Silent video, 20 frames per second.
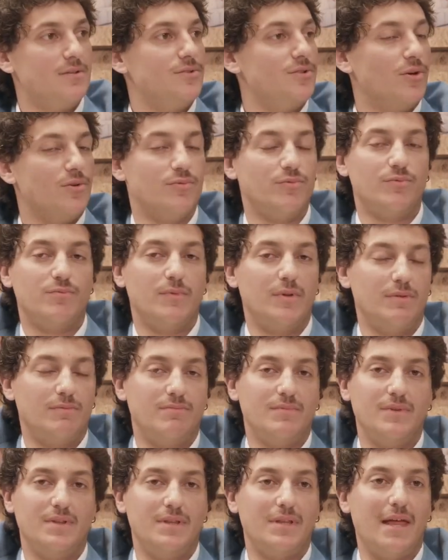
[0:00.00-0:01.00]
So
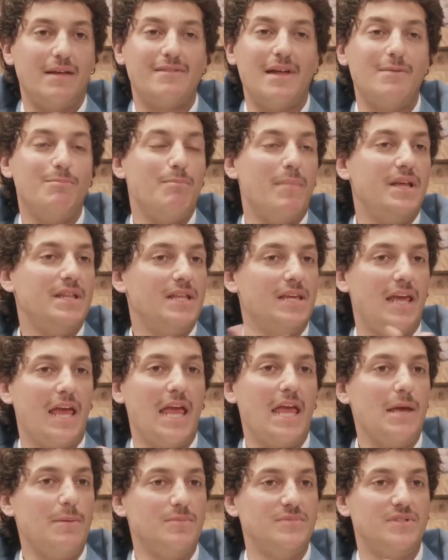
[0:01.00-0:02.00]
there are many
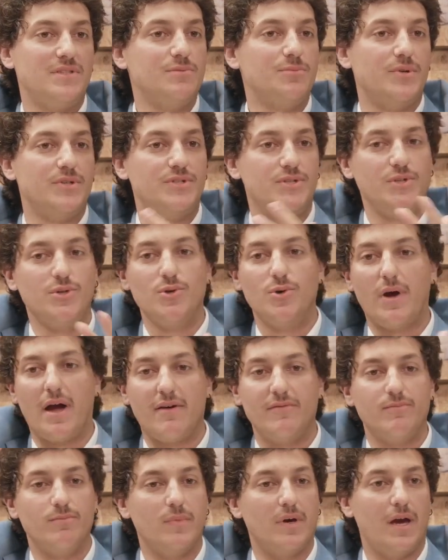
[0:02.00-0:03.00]
games in Brazil,
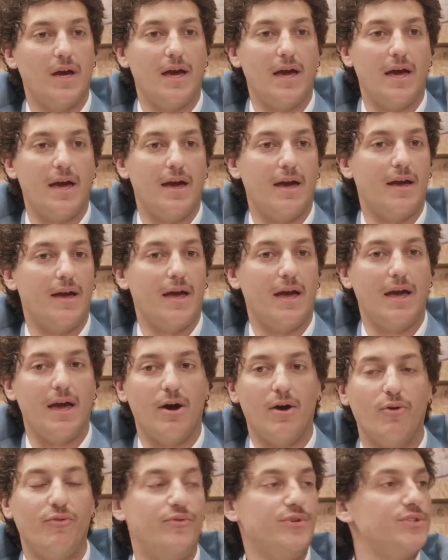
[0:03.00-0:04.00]
have
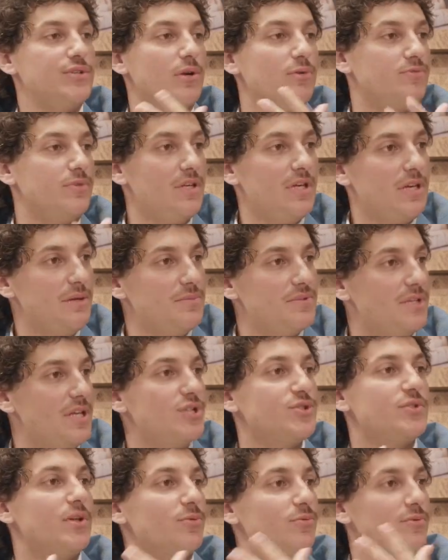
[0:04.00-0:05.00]
official teams, national